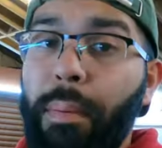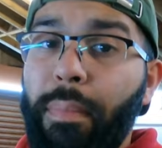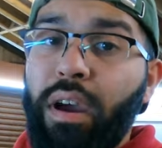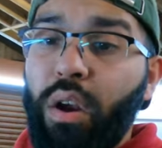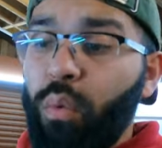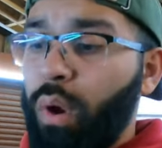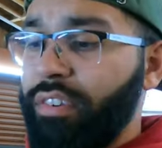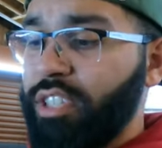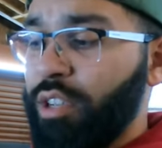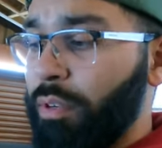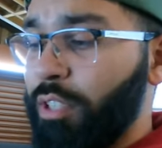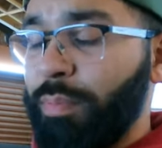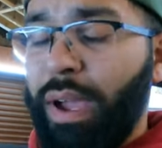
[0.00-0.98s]
I'm not going to worry
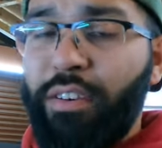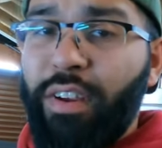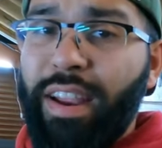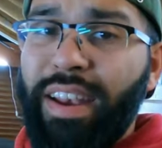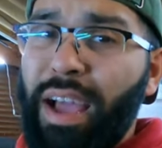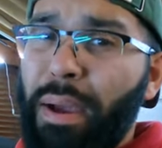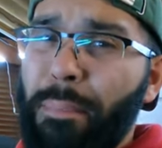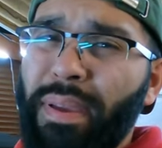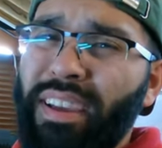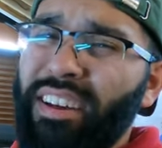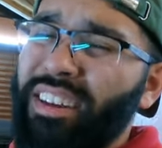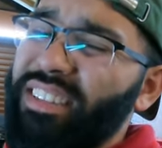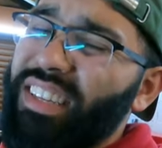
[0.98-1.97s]
too much about it right now
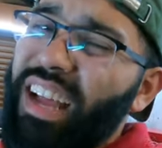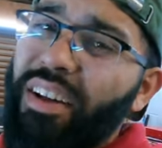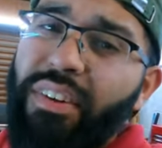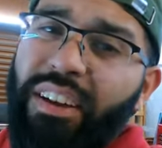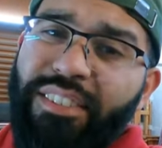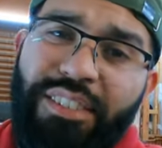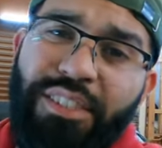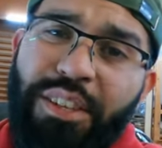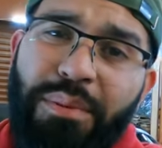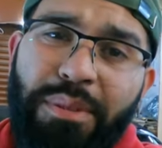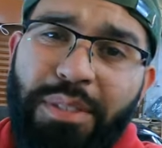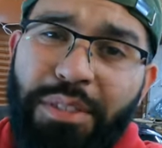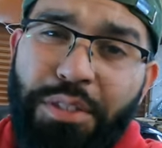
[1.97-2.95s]
because I've got just
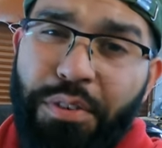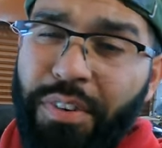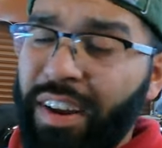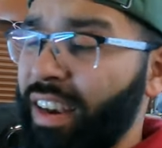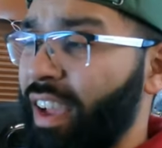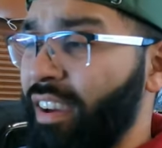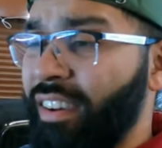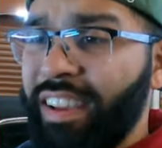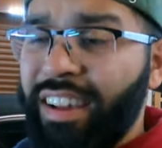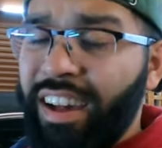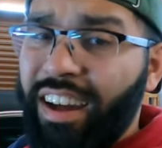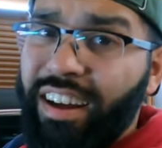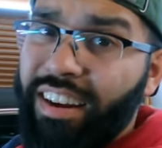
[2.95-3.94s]
too much to do right now.
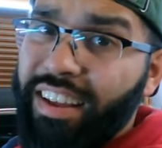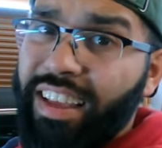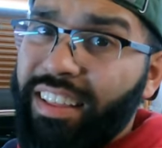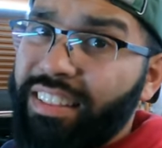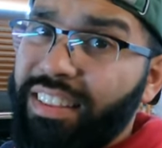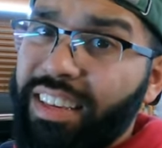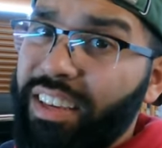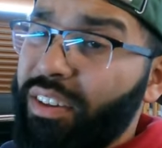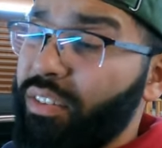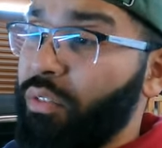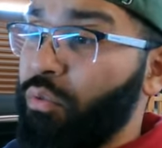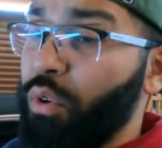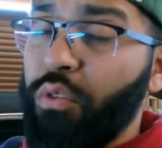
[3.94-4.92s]
I've got to get
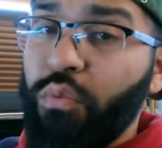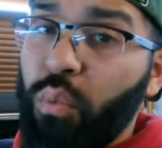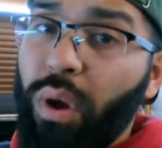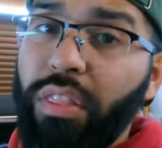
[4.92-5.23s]
the roof